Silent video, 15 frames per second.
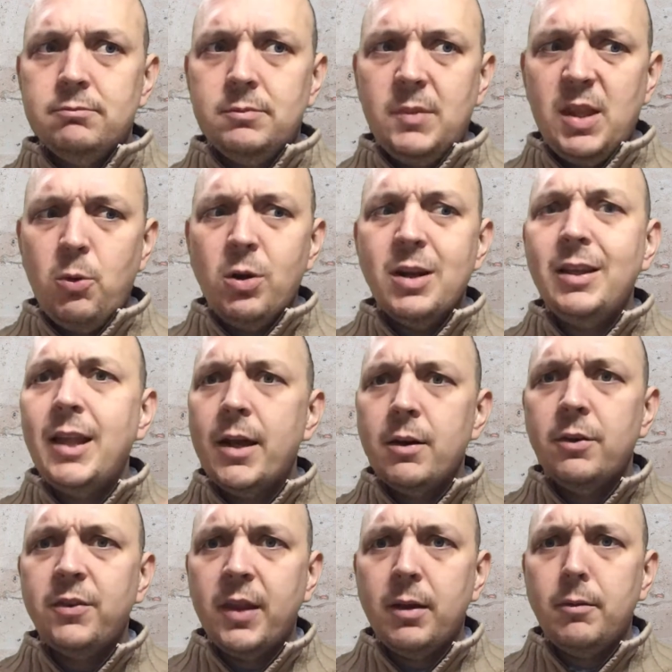they weren't
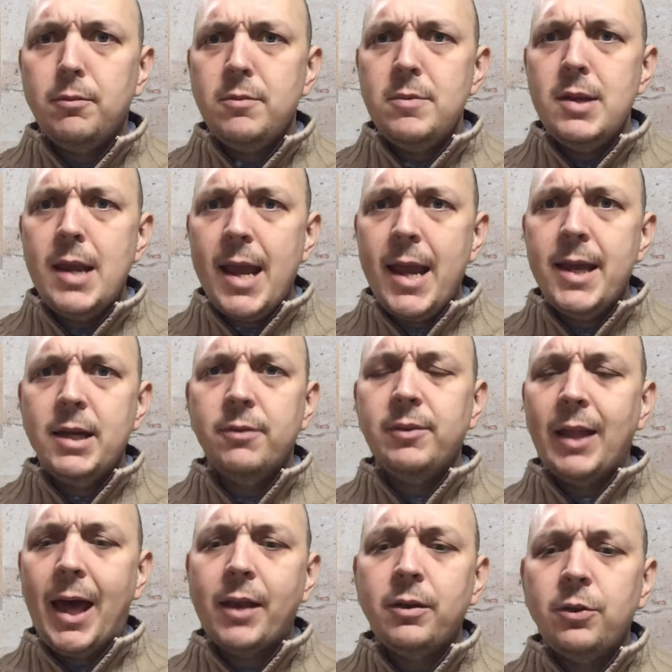letters that native
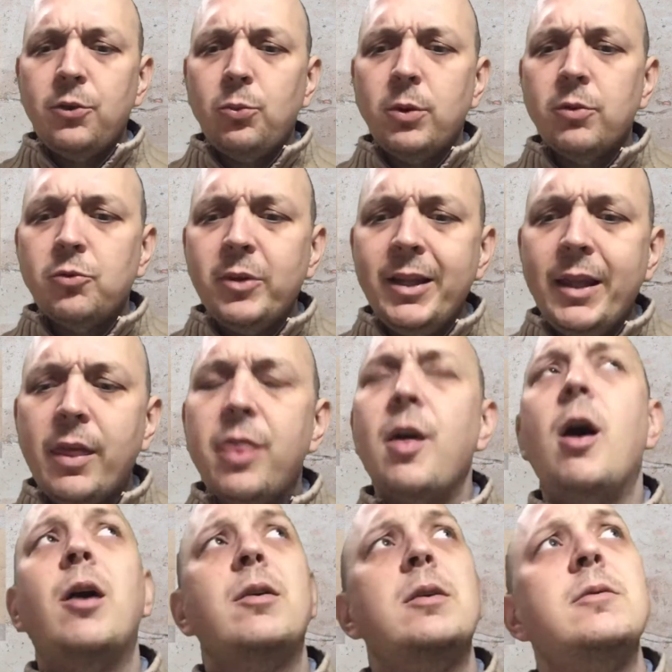Latins would have really
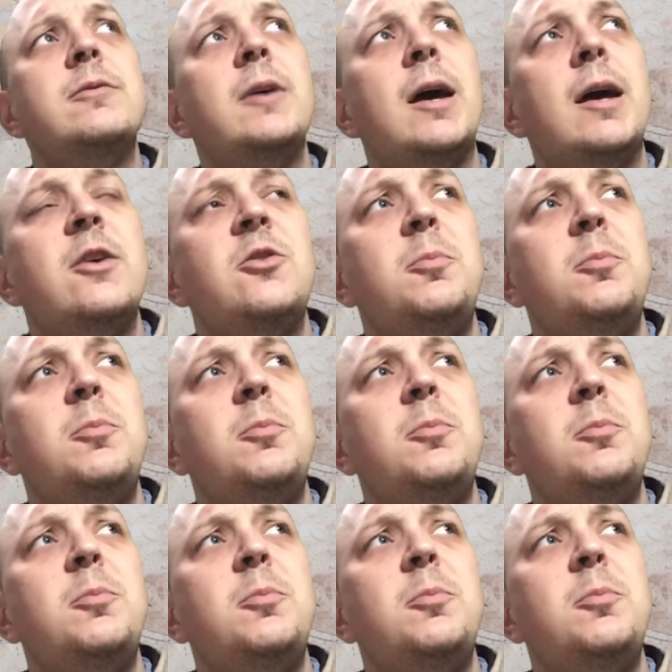thought of as